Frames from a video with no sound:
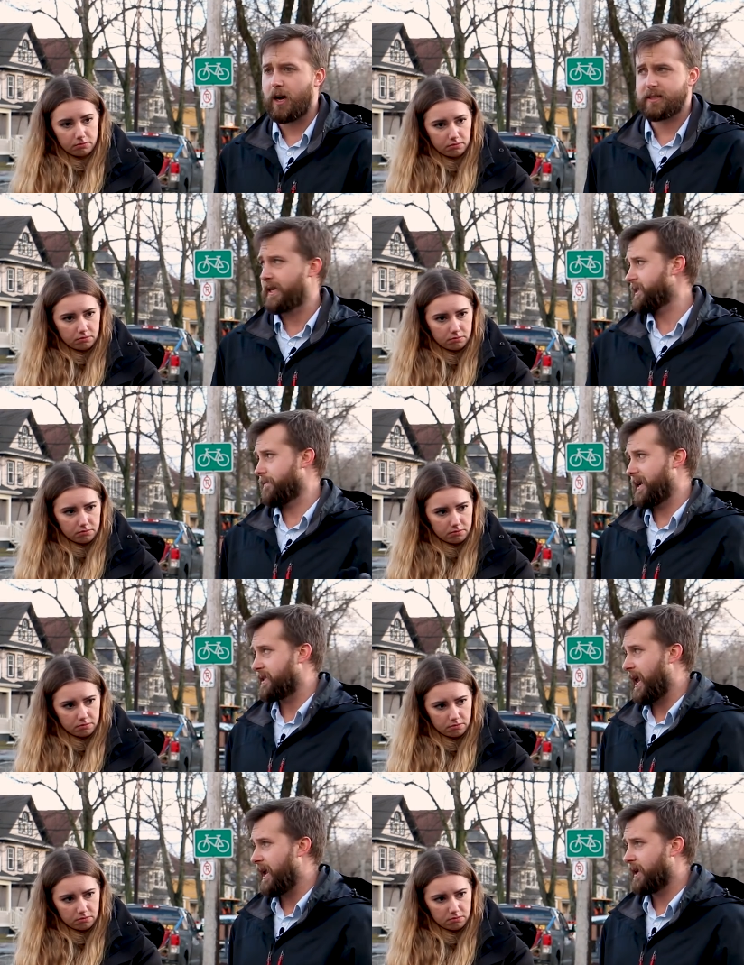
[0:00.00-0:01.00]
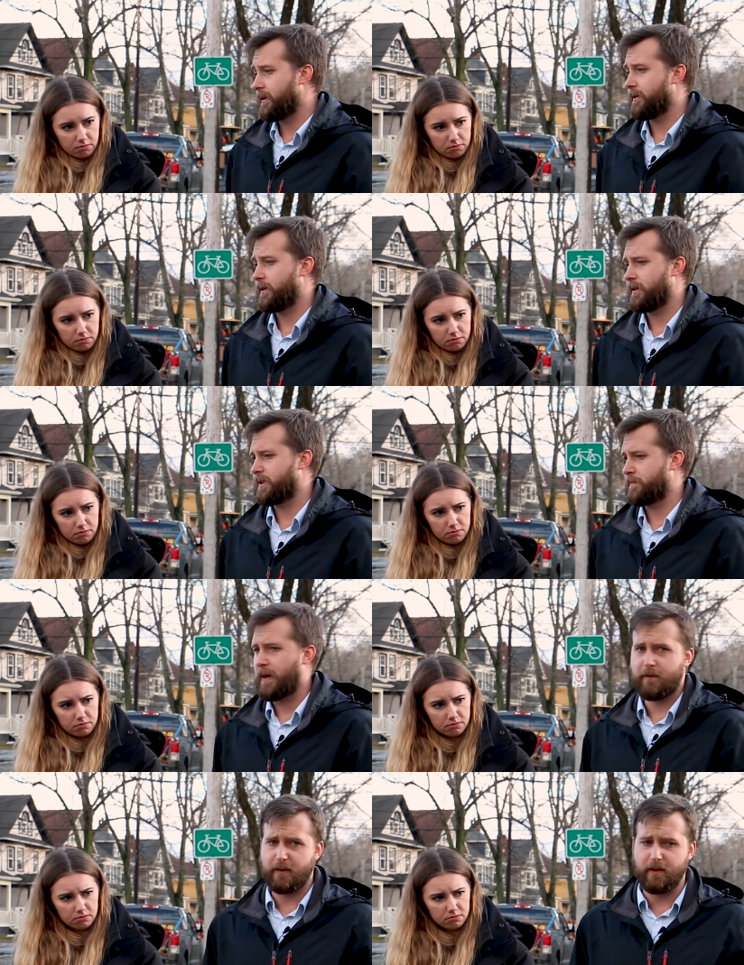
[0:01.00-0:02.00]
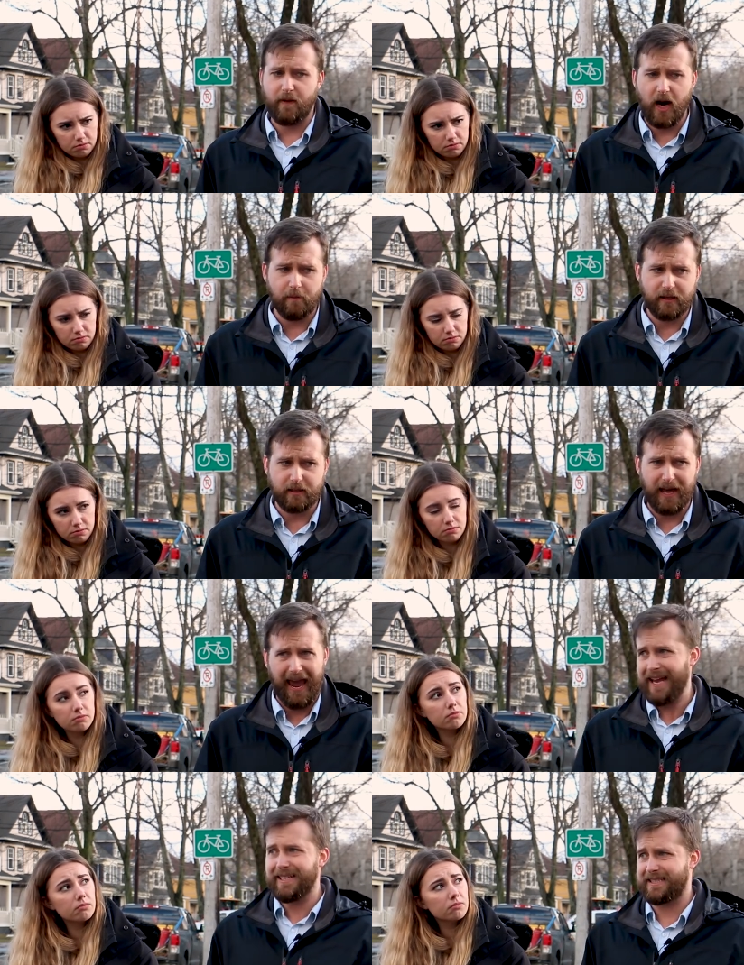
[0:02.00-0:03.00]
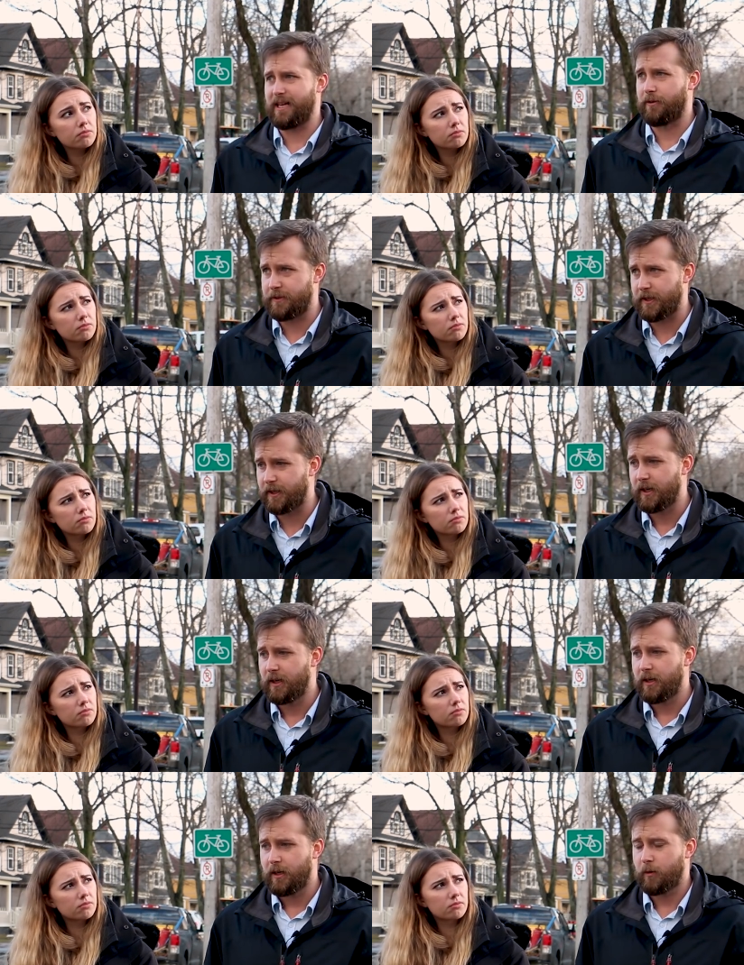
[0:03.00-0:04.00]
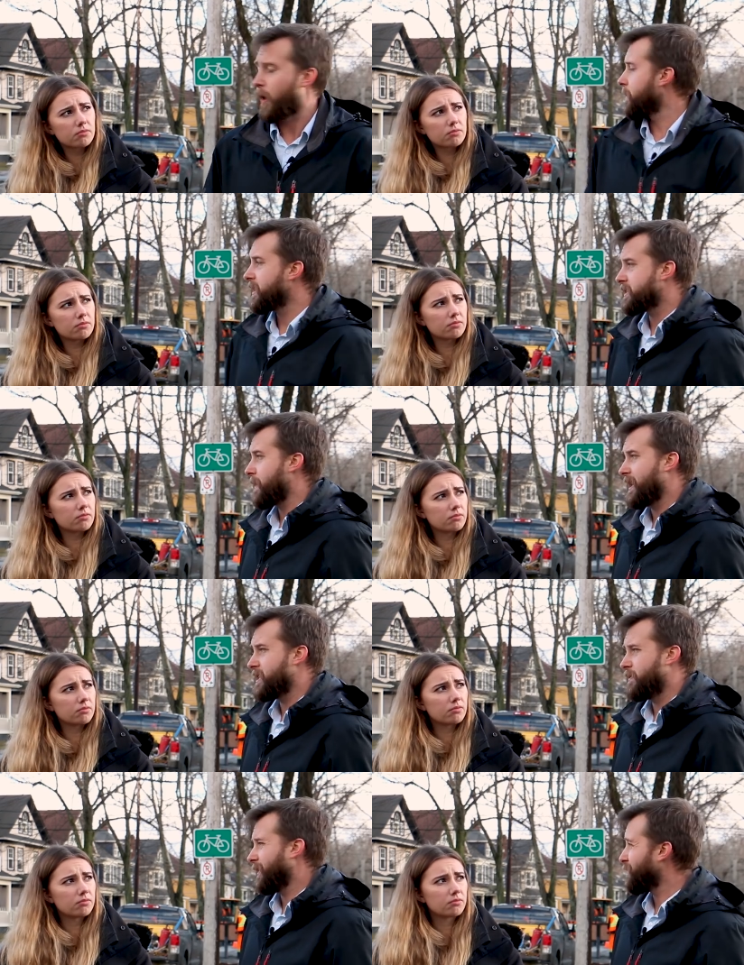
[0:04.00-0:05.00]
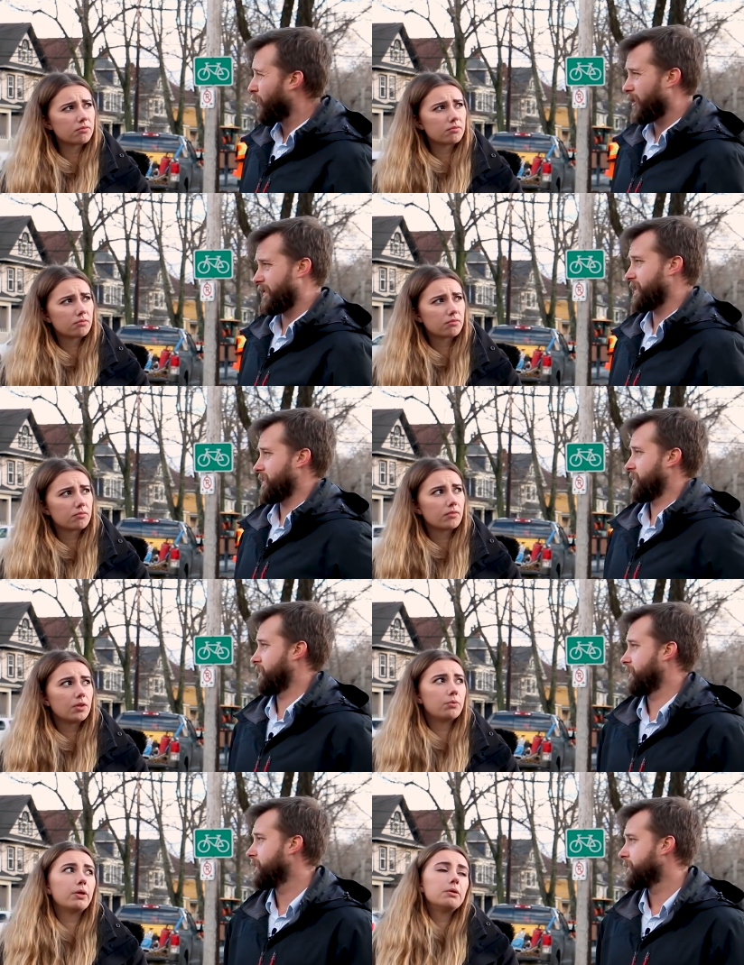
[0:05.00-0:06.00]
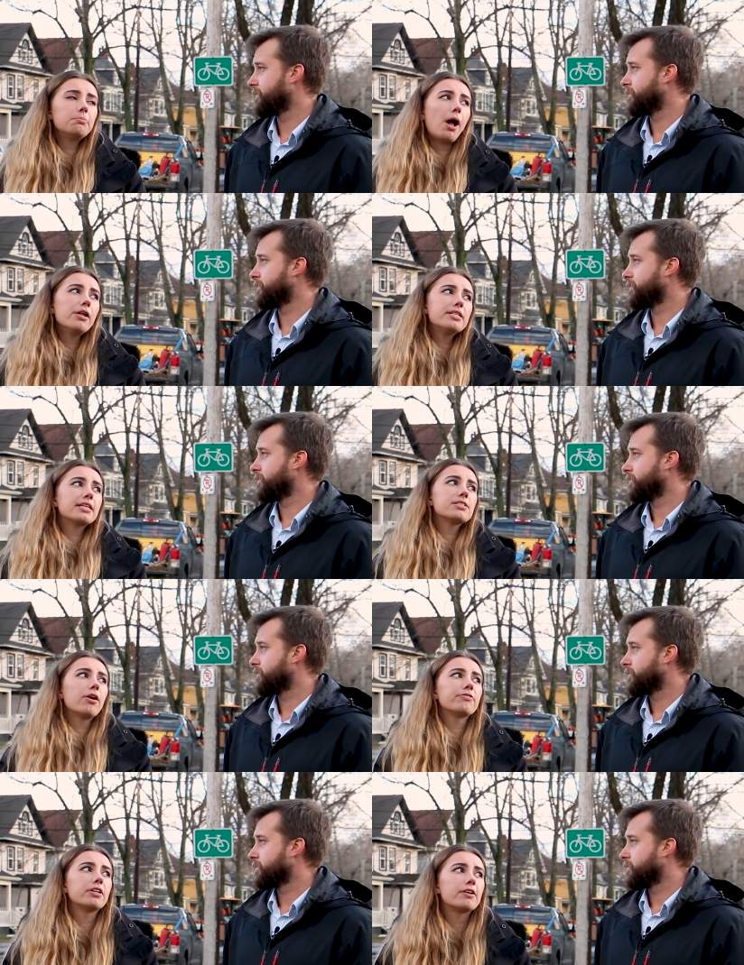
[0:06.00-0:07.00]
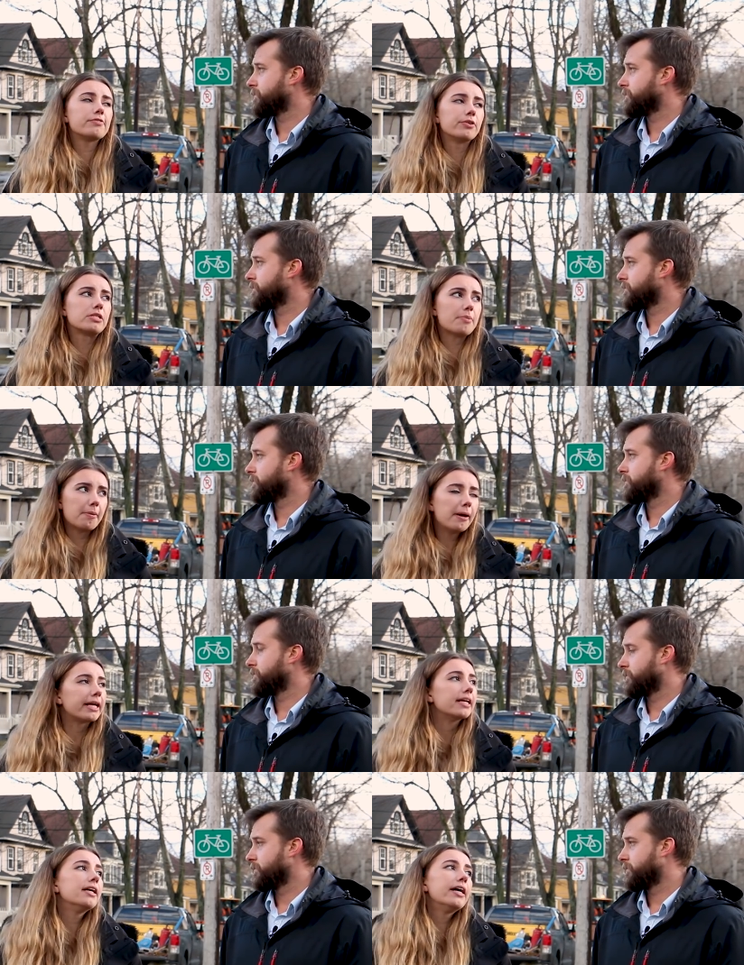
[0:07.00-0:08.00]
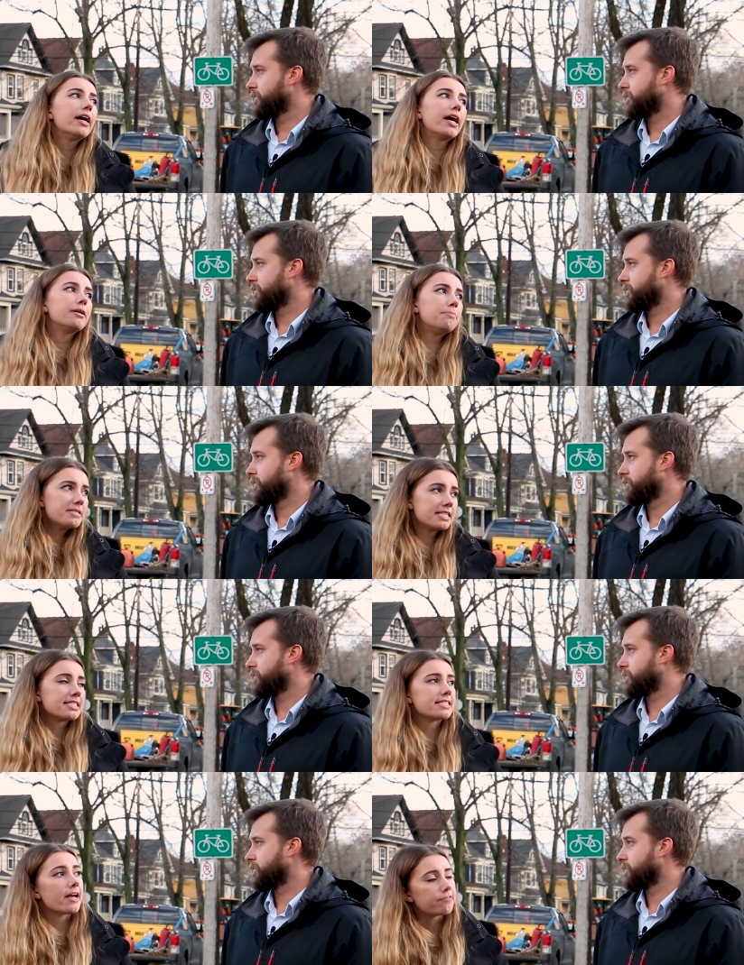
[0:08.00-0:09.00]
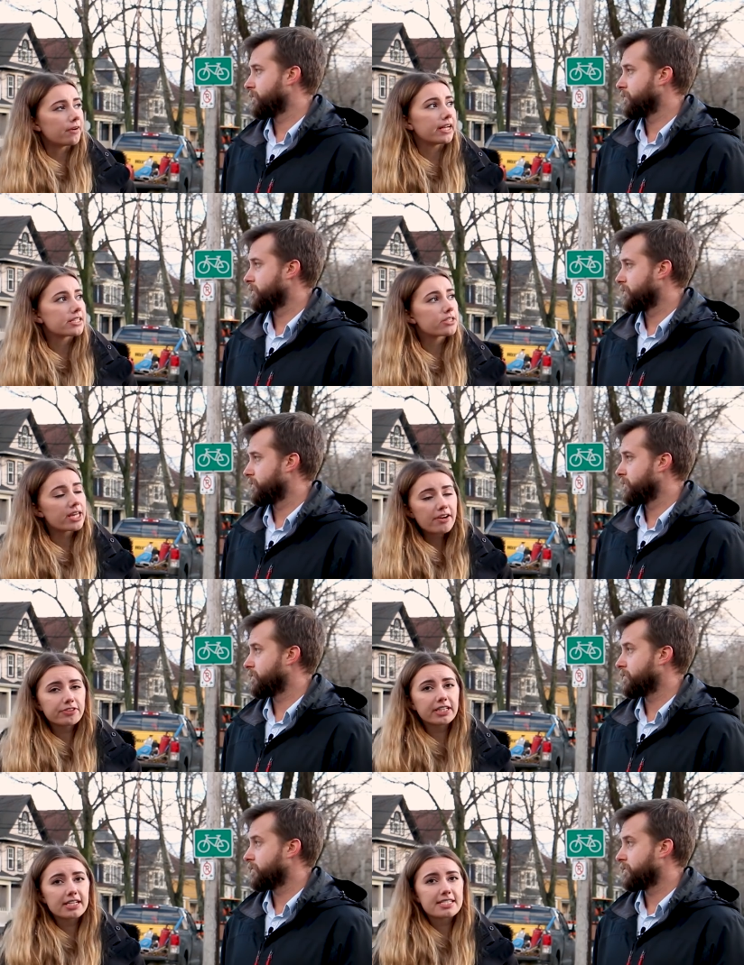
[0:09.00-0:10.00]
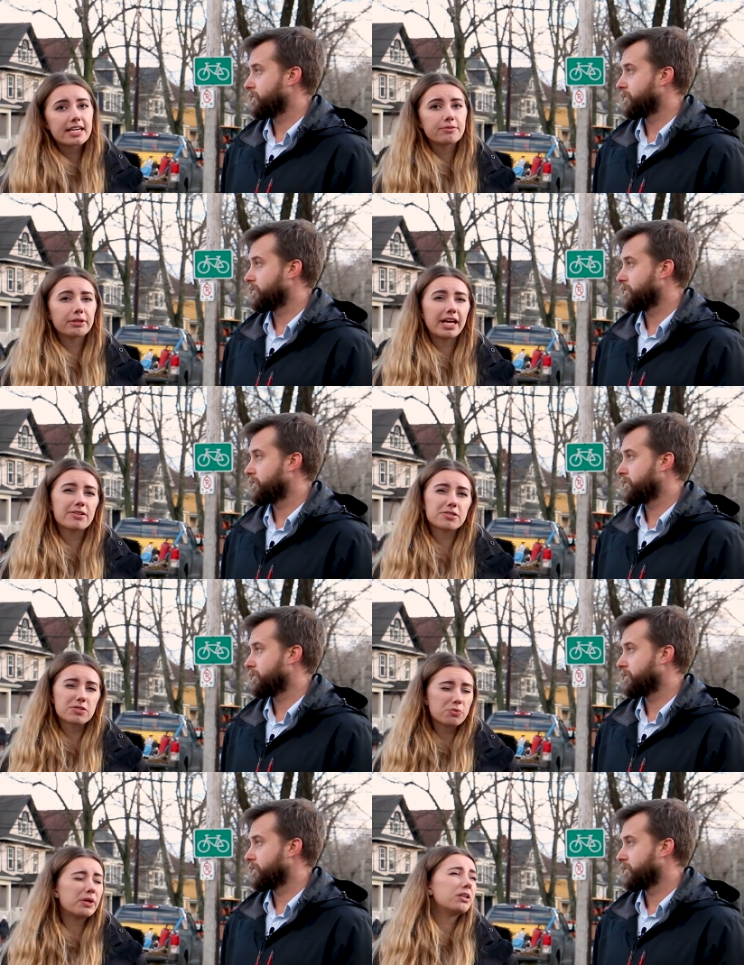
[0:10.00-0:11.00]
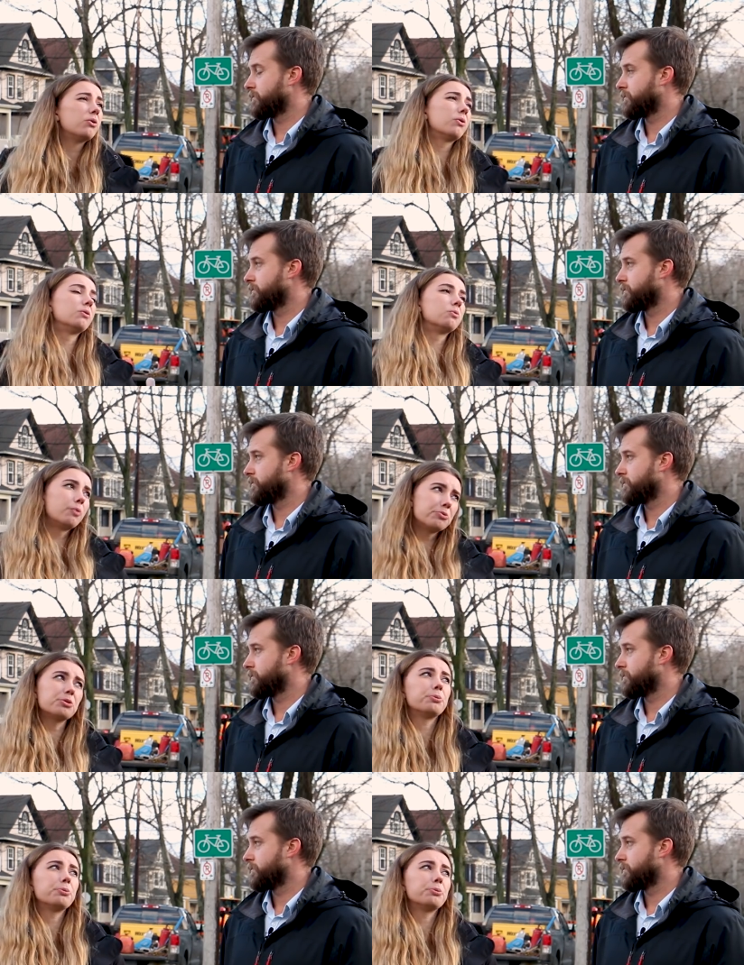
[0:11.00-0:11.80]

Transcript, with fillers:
Speaker 1: costs less to maintain, it's better for the environment, and it's healthier, why are municipalities building more of it?
Speaker 2: Well, politics are often influenced by money, and businesses have money, so they often get a say in what councils will or won't